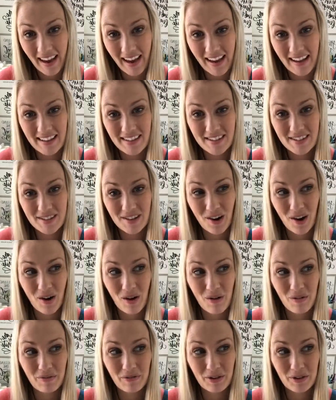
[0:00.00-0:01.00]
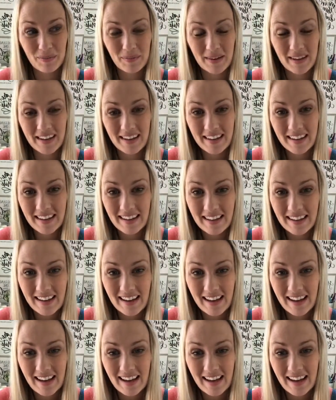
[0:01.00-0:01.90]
And so for me,